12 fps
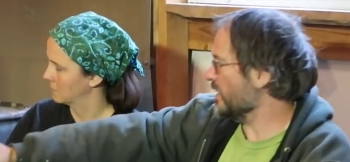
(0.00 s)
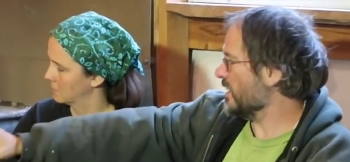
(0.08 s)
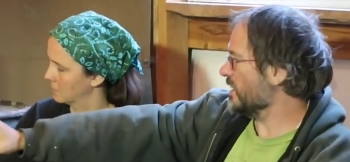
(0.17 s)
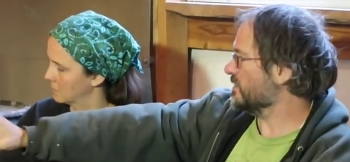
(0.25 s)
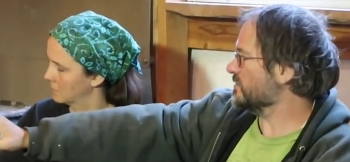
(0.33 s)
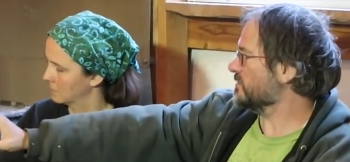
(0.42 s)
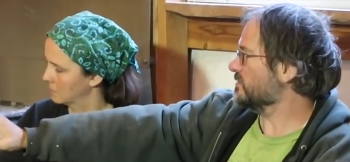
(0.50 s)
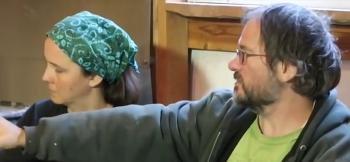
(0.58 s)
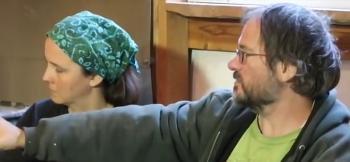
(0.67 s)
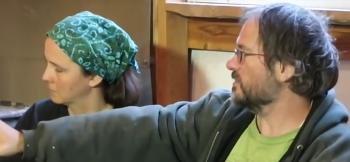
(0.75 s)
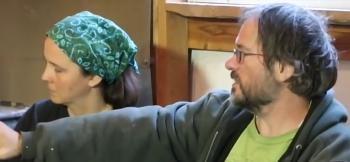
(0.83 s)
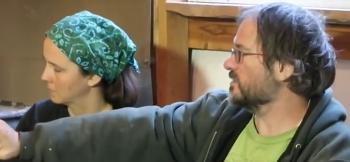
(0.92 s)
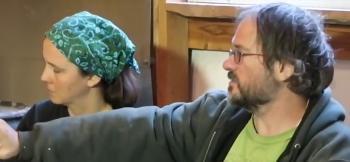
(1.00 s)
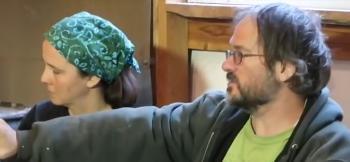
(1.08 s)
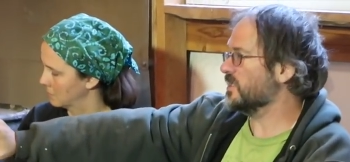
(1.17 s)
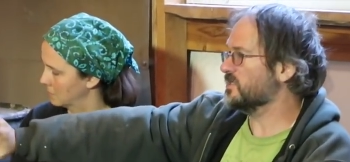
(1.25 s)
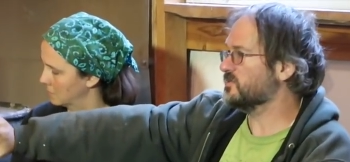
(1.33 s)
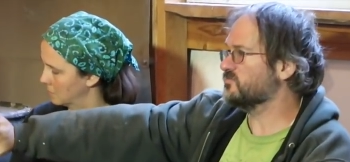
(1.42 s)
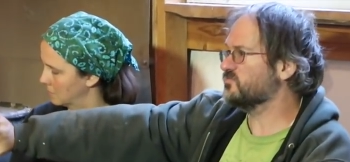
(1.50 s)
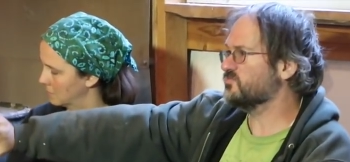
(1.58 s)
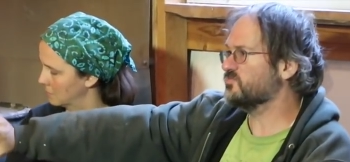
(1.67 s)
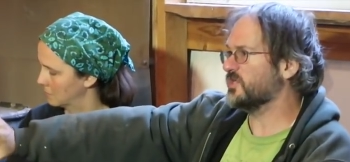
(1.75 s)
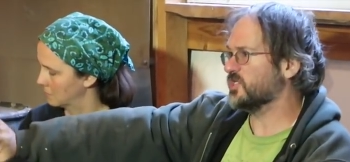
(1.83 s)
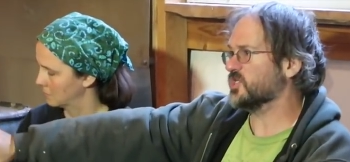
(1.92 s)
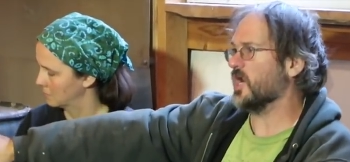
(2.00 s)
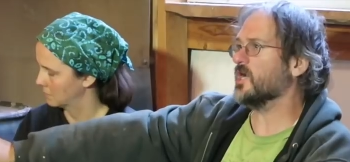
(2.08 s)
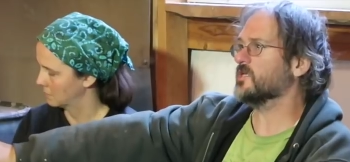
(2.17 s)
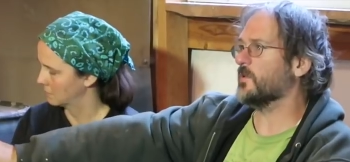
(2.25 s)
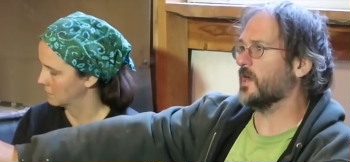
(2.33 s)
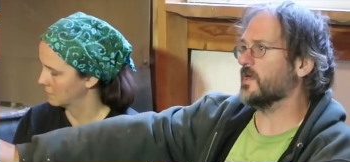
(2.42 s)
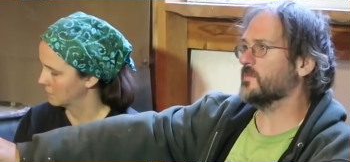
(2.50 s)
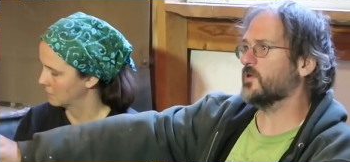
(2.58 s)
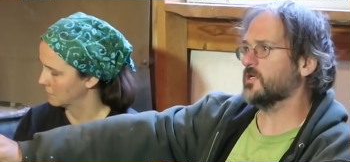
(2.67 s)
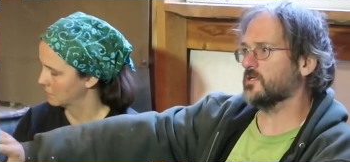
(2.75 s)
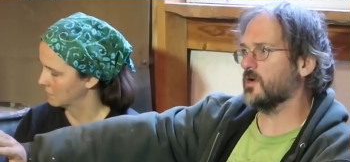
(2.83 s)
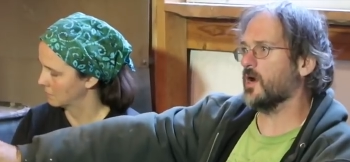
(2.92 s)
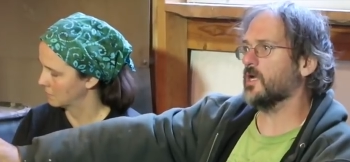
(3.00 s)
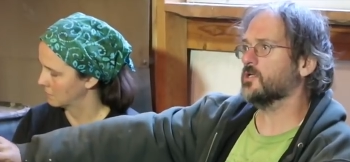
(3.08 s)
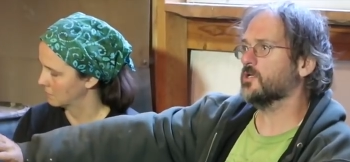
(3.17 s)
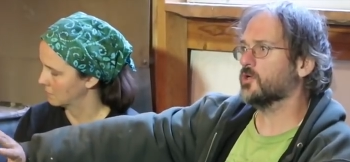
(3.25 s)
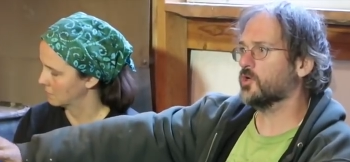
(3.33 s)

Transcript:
Speaker 1: and be shocked by it, but not